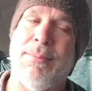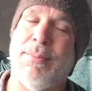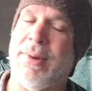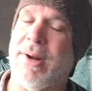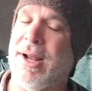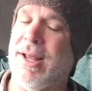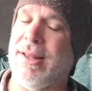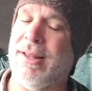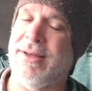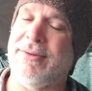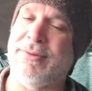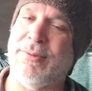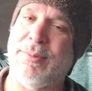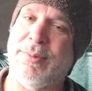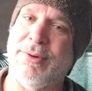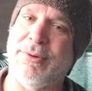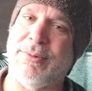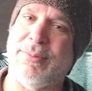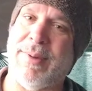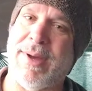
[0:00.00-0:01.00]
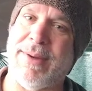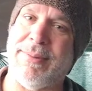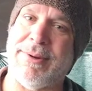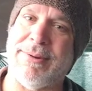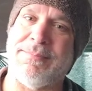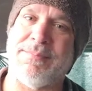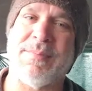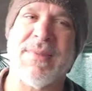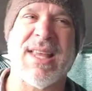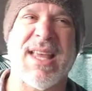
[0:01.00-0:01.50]
But I love a booth,
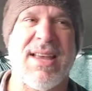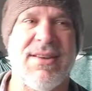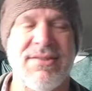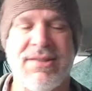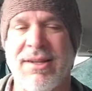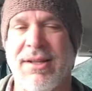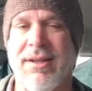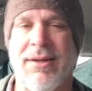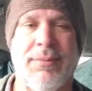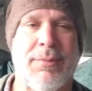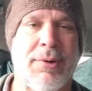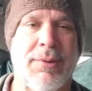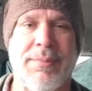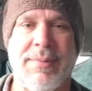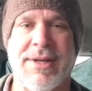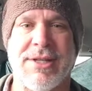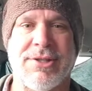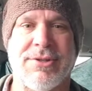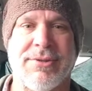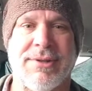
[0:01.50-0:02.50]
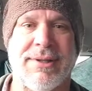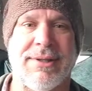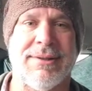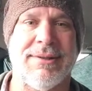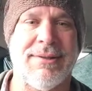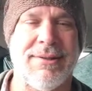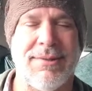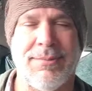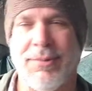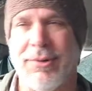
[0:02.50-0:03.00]
baby. Gives you a little more mystery,
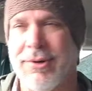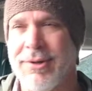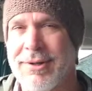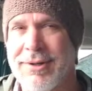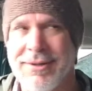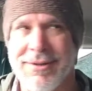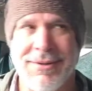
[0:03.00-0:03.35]
a little